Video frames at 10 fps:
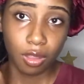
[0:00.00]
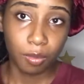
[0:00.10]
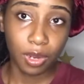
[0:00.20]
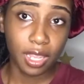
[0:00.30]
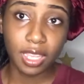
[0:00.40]

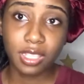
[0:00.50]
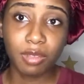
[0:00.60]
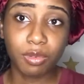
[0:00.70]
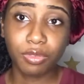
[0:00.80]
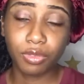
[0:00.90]
But like I said
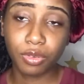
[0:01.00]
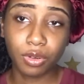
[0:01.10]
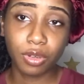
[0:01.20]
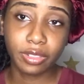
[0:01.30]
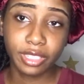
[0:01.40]

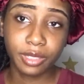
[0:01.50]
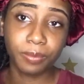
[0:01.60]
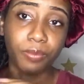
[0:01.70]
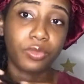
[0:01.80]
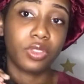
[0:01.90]
before,
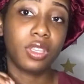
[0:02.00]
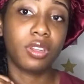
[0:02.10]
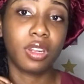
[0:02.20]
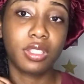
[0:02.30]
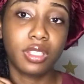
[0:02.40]
in
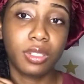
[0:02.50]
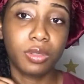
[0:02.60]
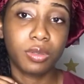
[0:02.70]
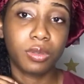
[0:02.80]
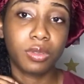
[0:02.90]
order
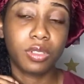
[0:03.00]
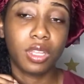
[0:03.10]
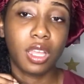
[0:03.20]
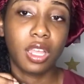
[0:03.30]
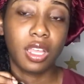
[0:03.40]
to
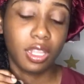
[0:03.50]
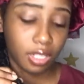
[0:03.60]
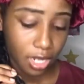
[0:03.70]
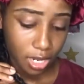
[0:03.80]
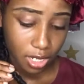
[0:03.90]

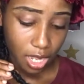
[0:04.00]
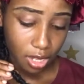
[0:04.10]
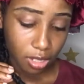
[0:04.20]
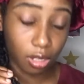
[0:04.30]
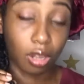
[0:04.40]
take
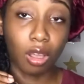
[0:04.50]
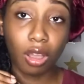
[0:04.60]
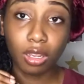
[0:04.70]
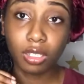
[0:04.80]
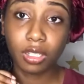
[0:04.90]
down the
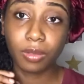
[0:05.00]
lock,